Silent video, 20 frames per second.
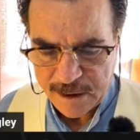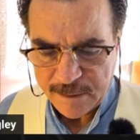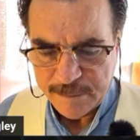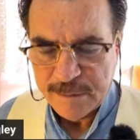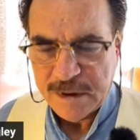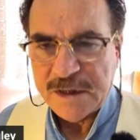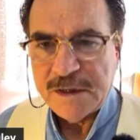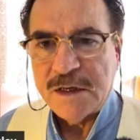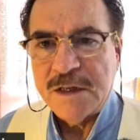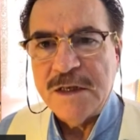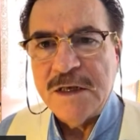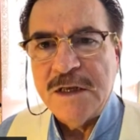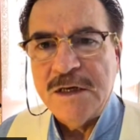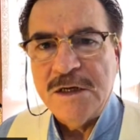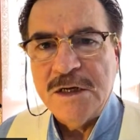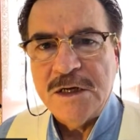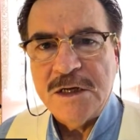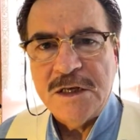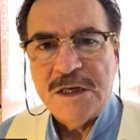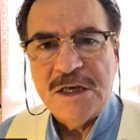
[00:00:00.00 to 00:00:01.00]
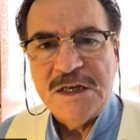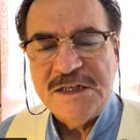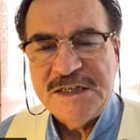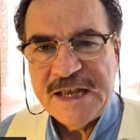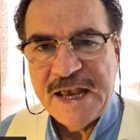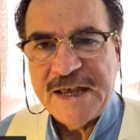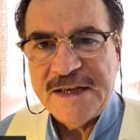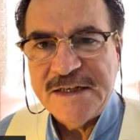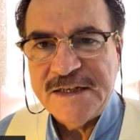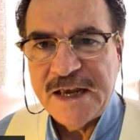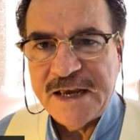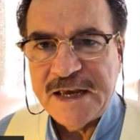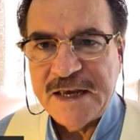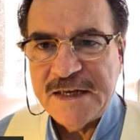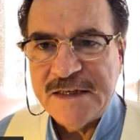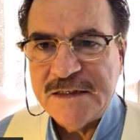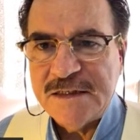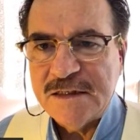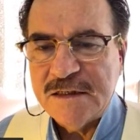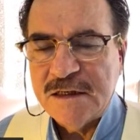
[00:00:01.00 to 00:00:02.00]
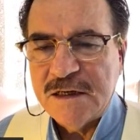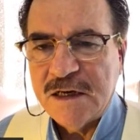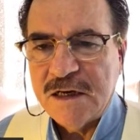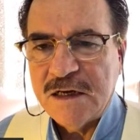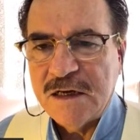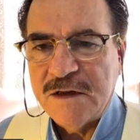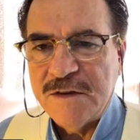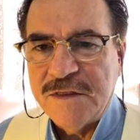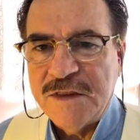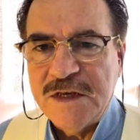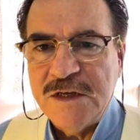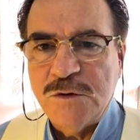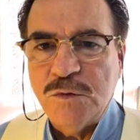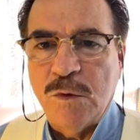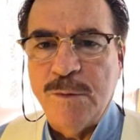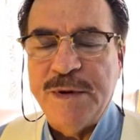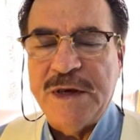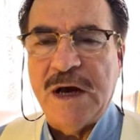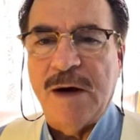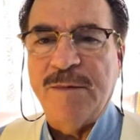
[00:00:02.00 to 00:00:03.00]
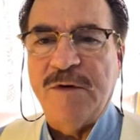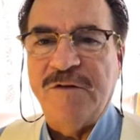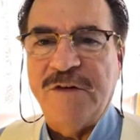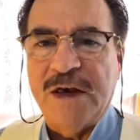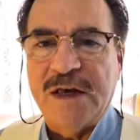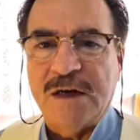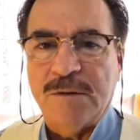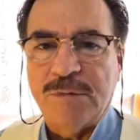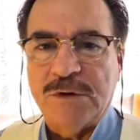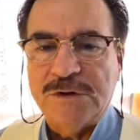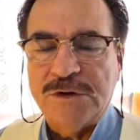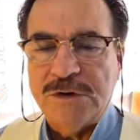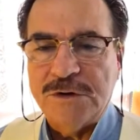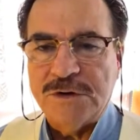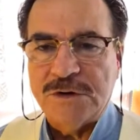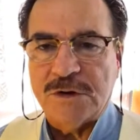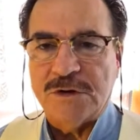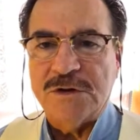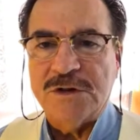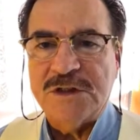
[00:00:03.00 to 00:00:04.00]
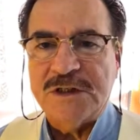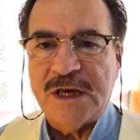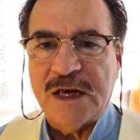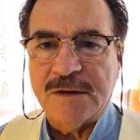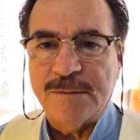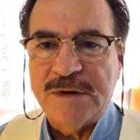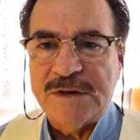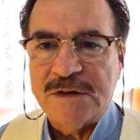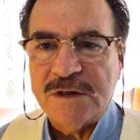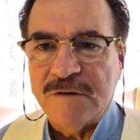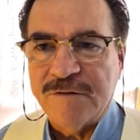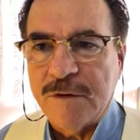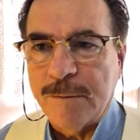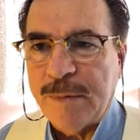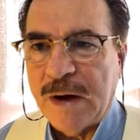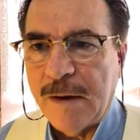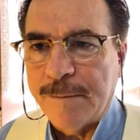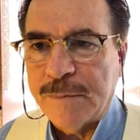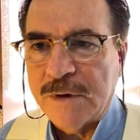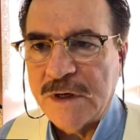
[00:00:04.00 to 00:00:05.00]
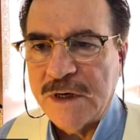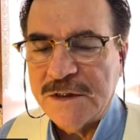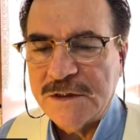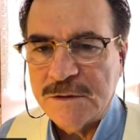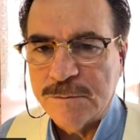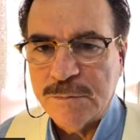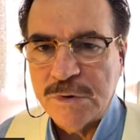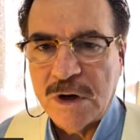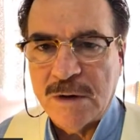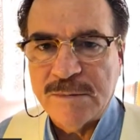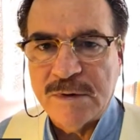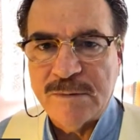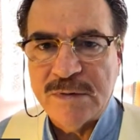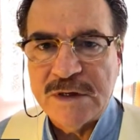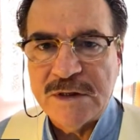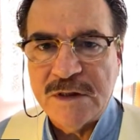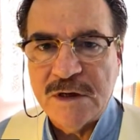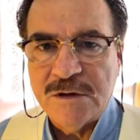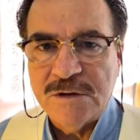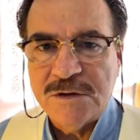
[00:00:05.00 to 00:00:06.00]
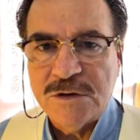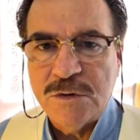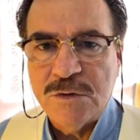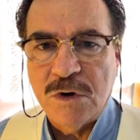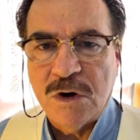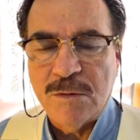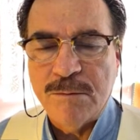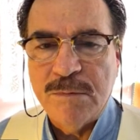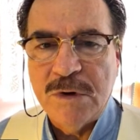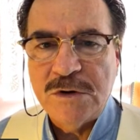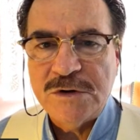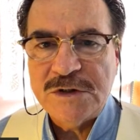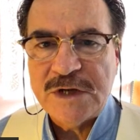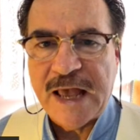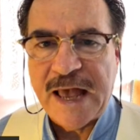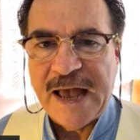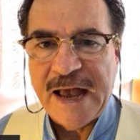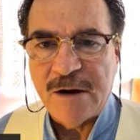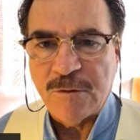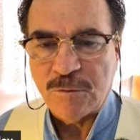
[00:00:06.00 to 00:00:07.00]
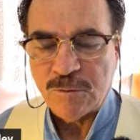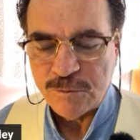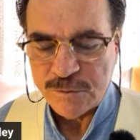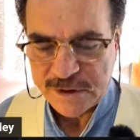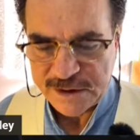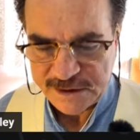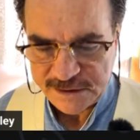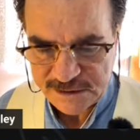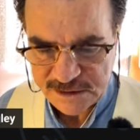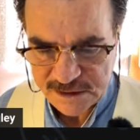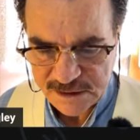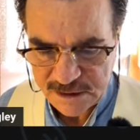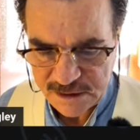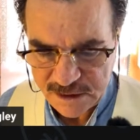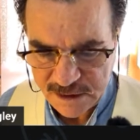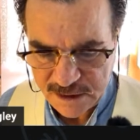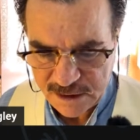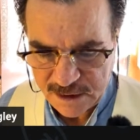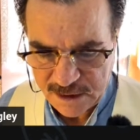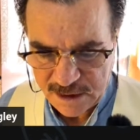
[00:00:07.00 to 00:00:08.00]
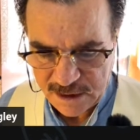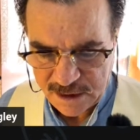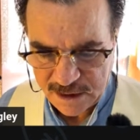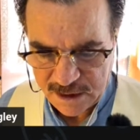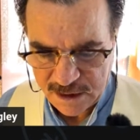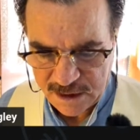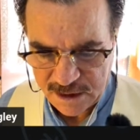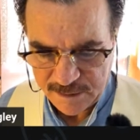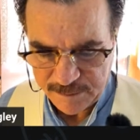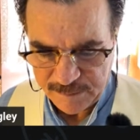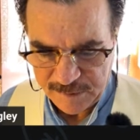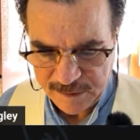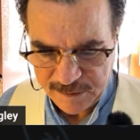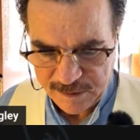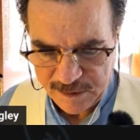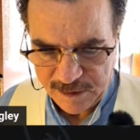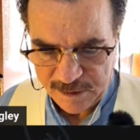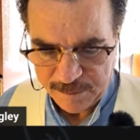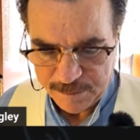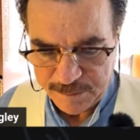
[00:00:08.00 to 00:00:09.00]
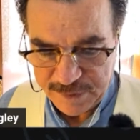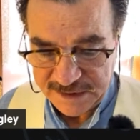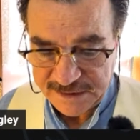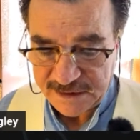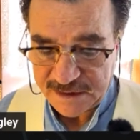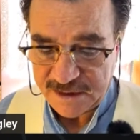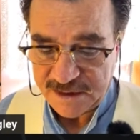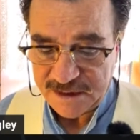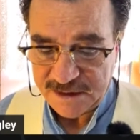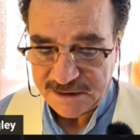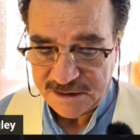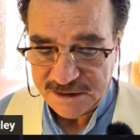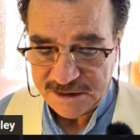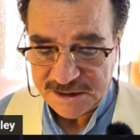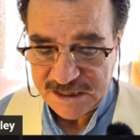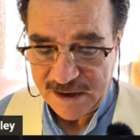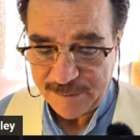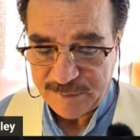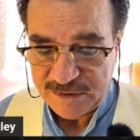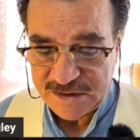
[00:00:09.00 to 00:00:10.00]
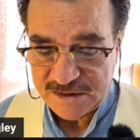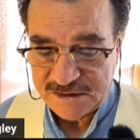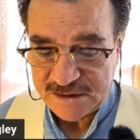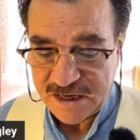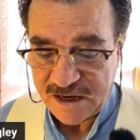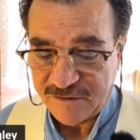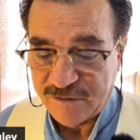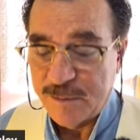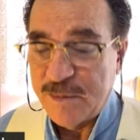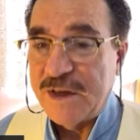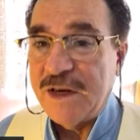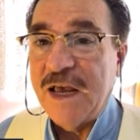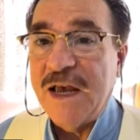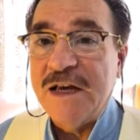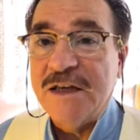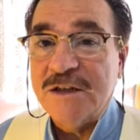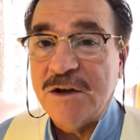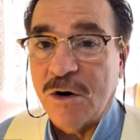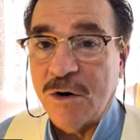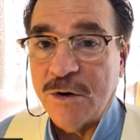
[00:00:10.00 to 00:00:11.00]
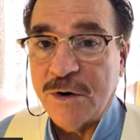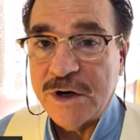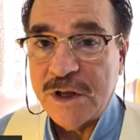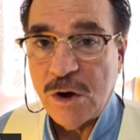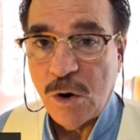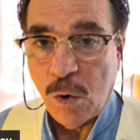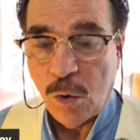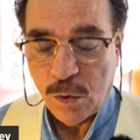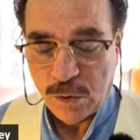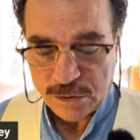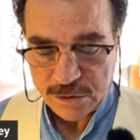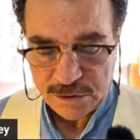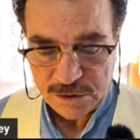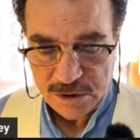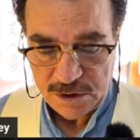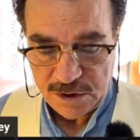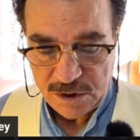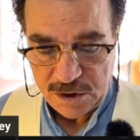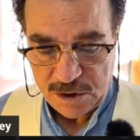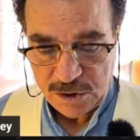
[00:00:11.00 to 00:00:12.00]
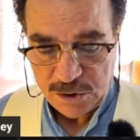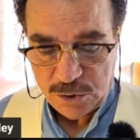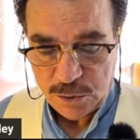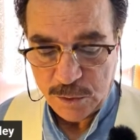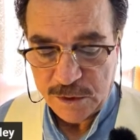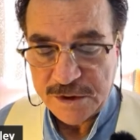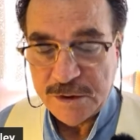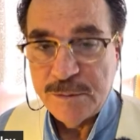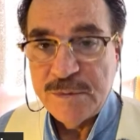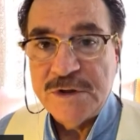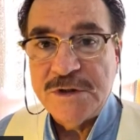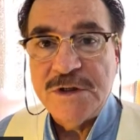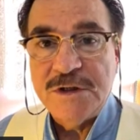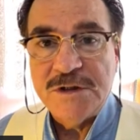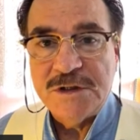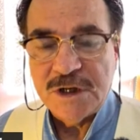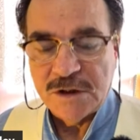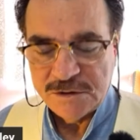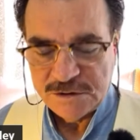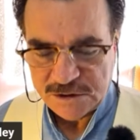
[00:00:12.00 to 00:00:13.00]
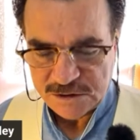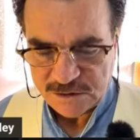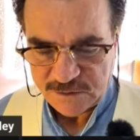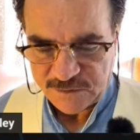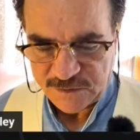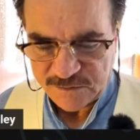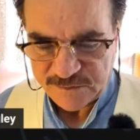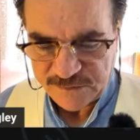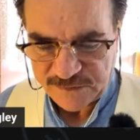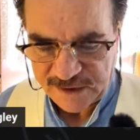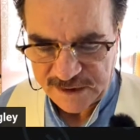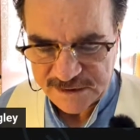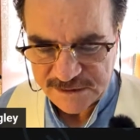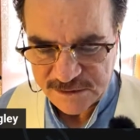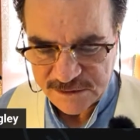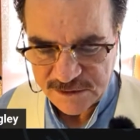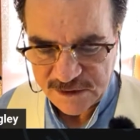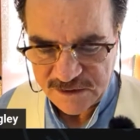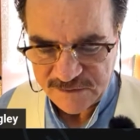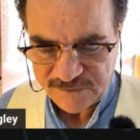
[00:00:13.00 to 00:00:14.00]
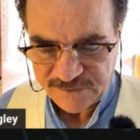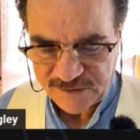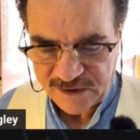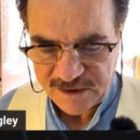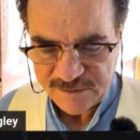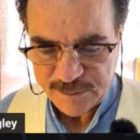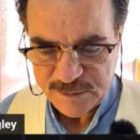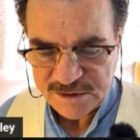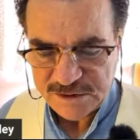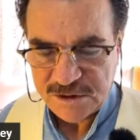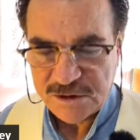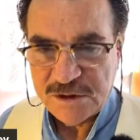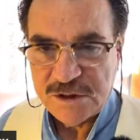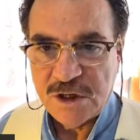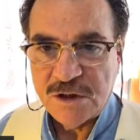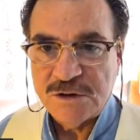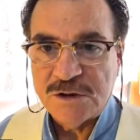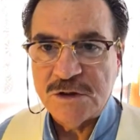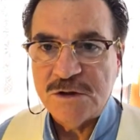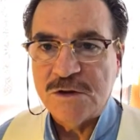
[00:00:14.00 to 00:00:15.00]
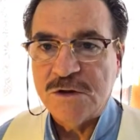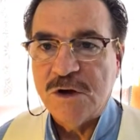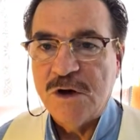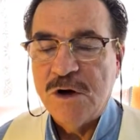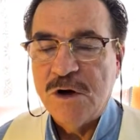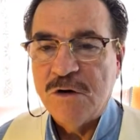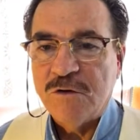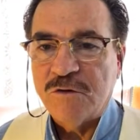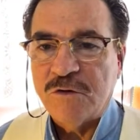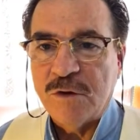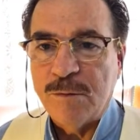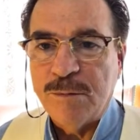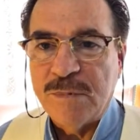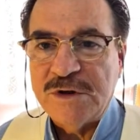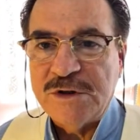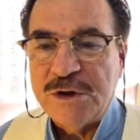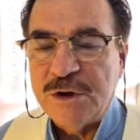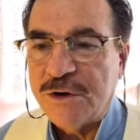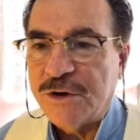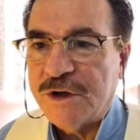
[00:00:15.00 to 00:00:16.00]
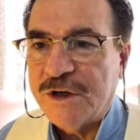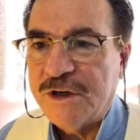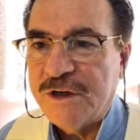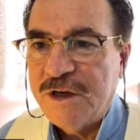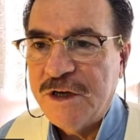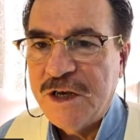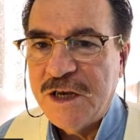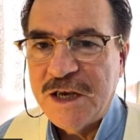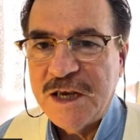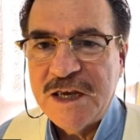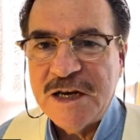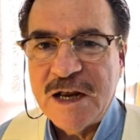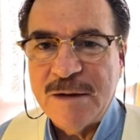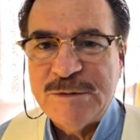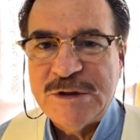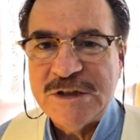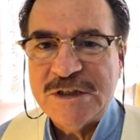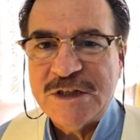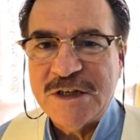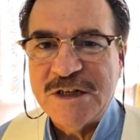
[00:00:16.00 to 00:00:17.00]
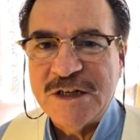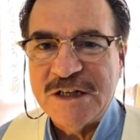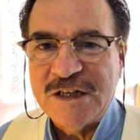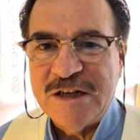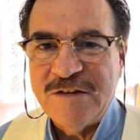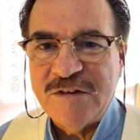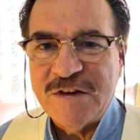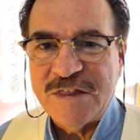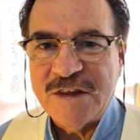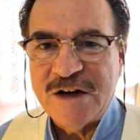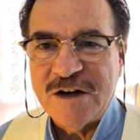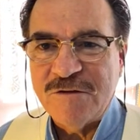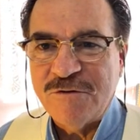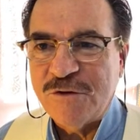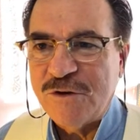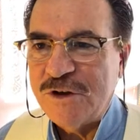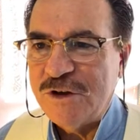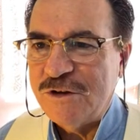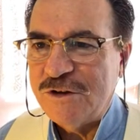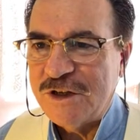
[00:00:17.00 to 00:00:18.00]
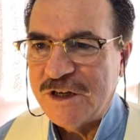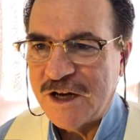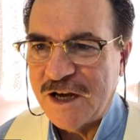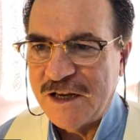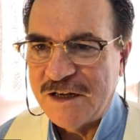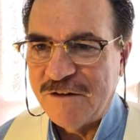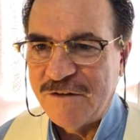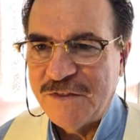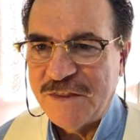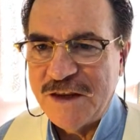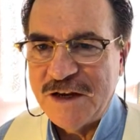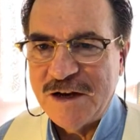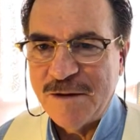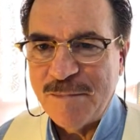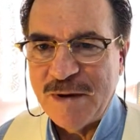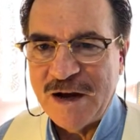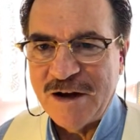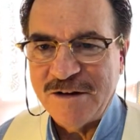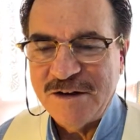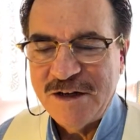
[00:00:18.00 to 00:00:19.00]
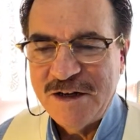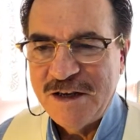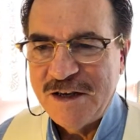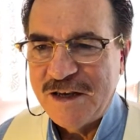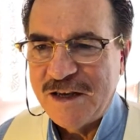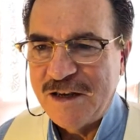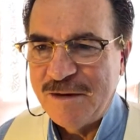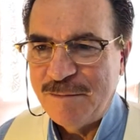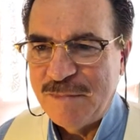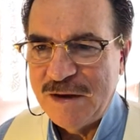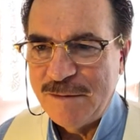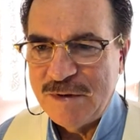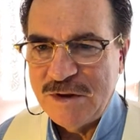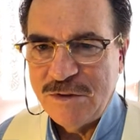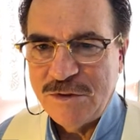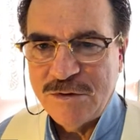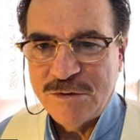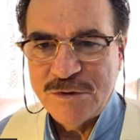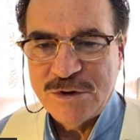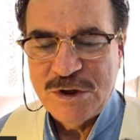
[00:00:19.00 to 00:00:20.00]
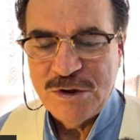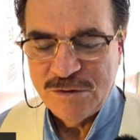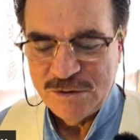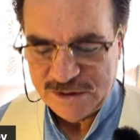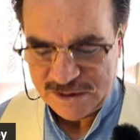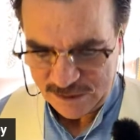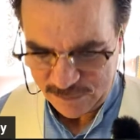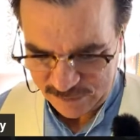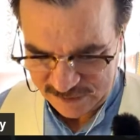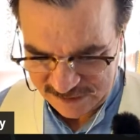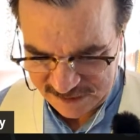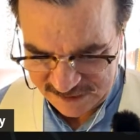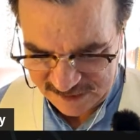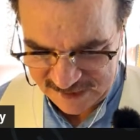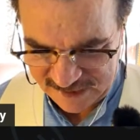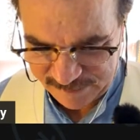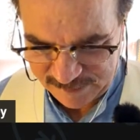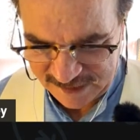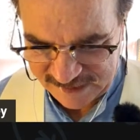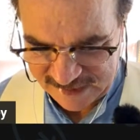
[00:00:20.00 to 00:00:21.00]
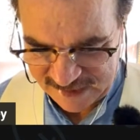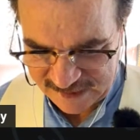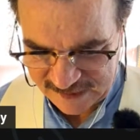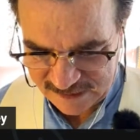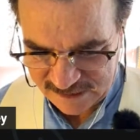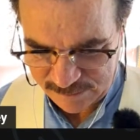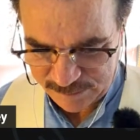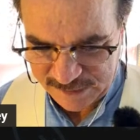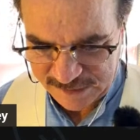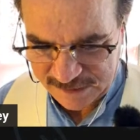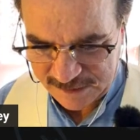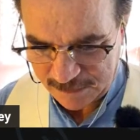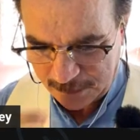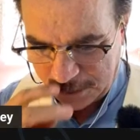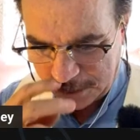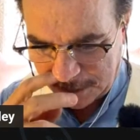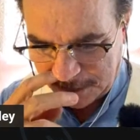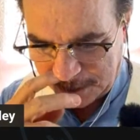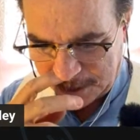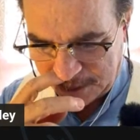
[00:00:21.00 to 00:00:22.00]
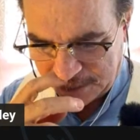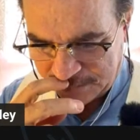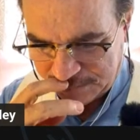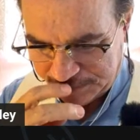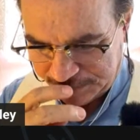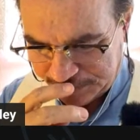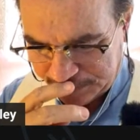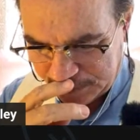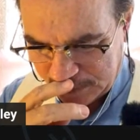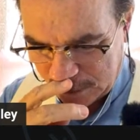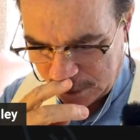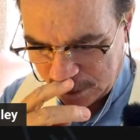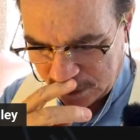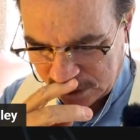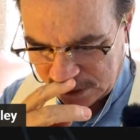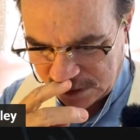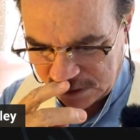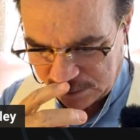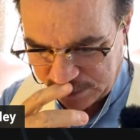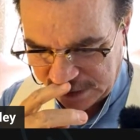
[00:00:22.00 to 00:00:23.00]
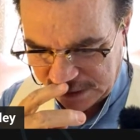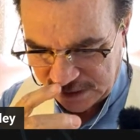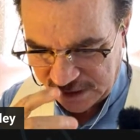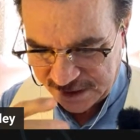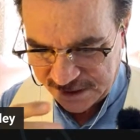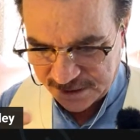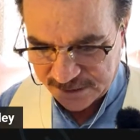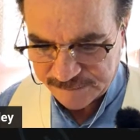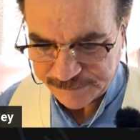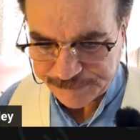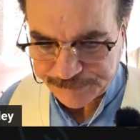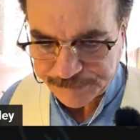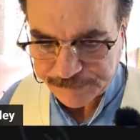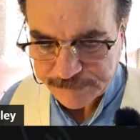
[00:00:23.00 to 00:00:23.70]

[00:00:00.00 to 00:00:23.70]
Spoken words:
But in 10 days, these will become available to certain segments of the population, probably those are most at risk. But the Japanese government has already ordered 20 million doses from Pfizer and 5 million doses from Moderna. And I'm just going to leave it there for you to kind of think about. And maybe through Q&A, we can get to that a little bit earlier or a little bit later.